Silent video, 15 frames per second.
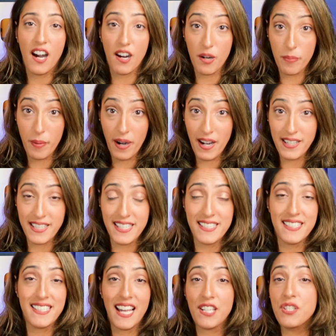our
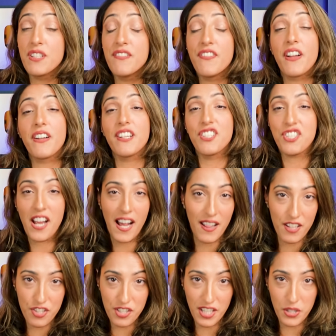bodies is actually very
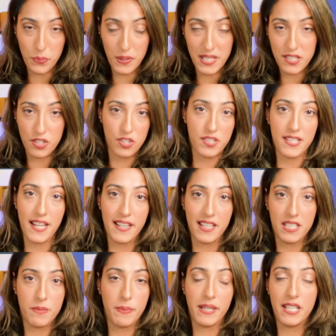challenging in research
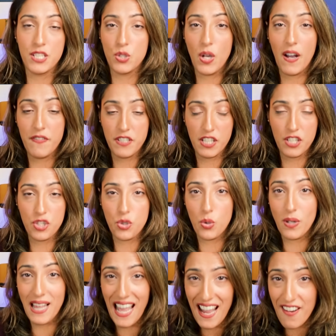settings, because you have to
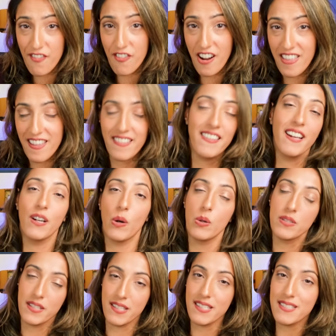control everything that
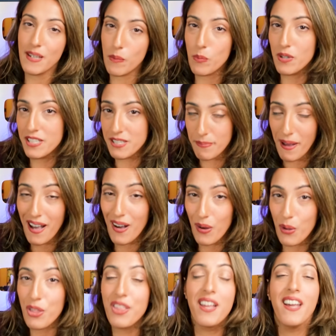goes into someone's
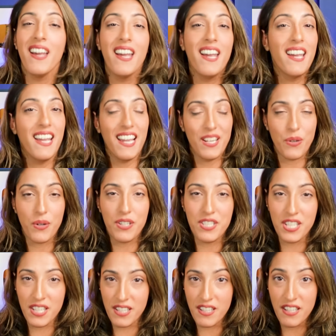mouth in order
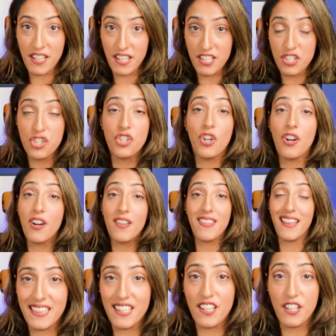to ensure
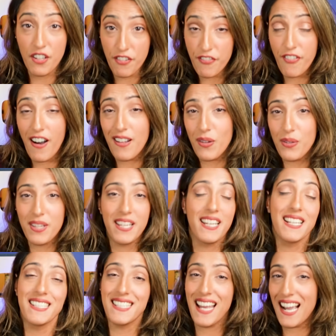that they're going to follow the
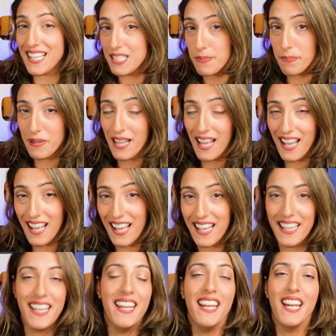exact
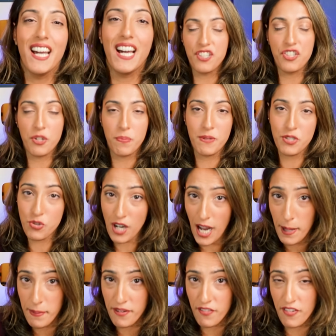plan that you're
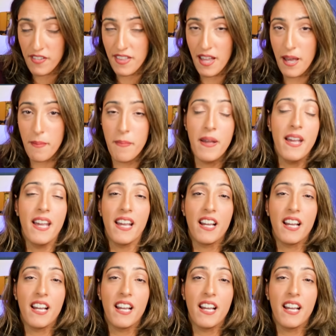prescribing for them,